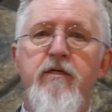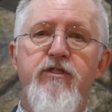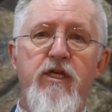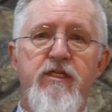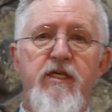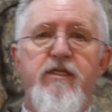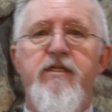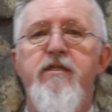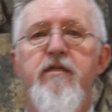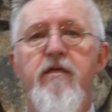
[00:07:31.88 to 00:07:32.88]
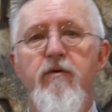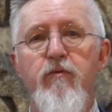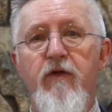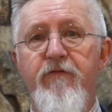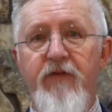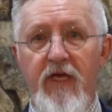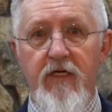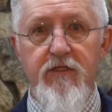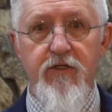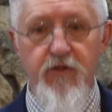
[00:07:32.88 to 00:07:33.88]
Jesus
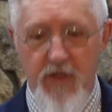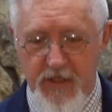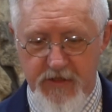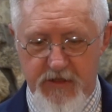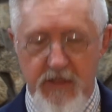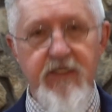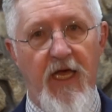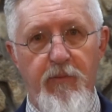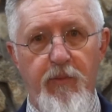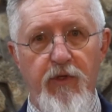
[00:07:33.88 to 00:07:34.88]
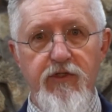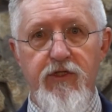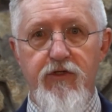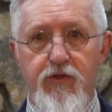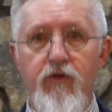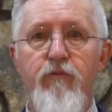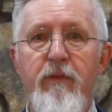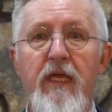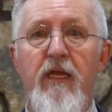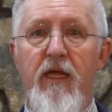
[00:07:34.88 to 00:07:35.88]
revealed to his disciples the true
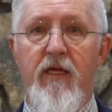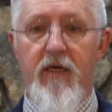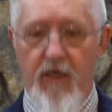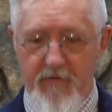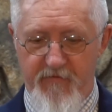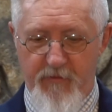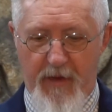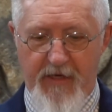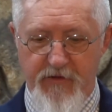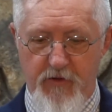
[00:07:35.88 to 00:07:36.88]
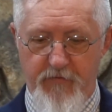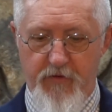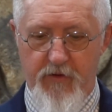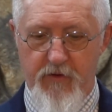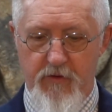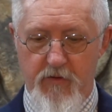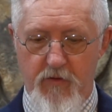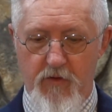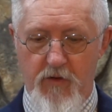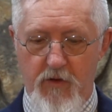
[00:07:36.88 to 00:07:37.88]
meaning of the Passover.
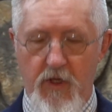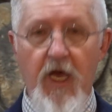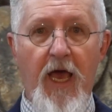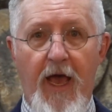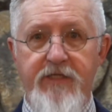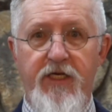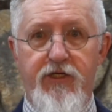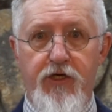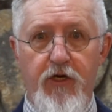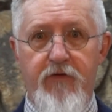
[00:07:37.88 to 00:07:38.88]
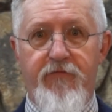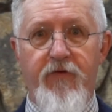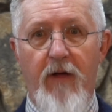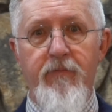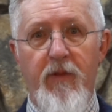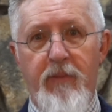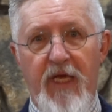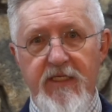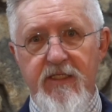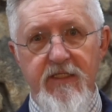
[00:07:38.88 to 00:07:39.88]
As he took from the
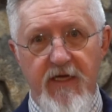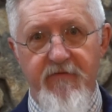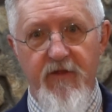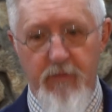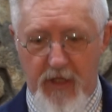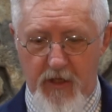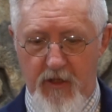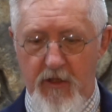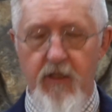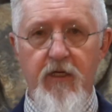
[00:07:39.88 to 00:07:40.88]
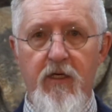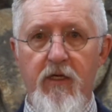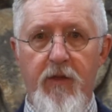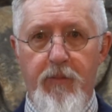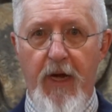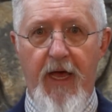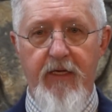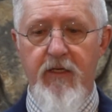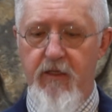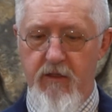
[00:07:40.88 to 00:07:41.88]
pieces of the meal the
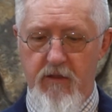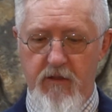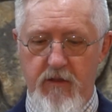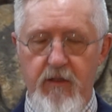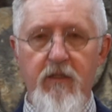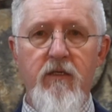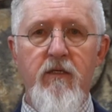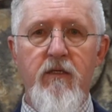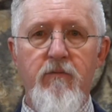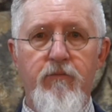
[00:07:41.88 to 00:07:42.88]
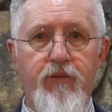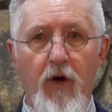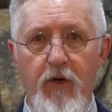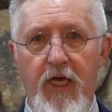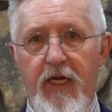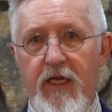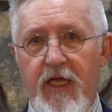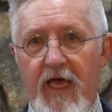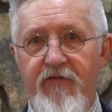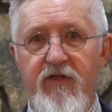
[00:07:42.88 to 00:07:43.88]
bread, broke it, and
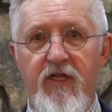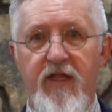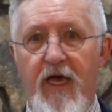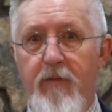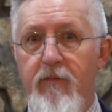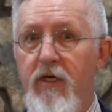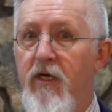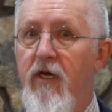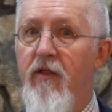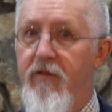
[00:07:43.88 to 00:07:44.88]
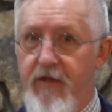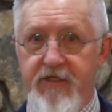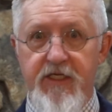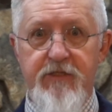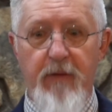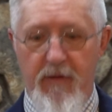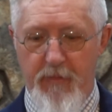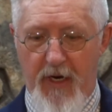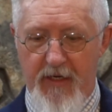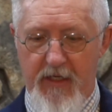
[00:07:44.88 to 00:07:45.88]
gave it to them, this is my
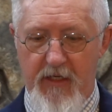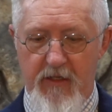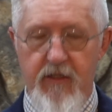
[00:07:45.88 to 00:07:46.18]
body.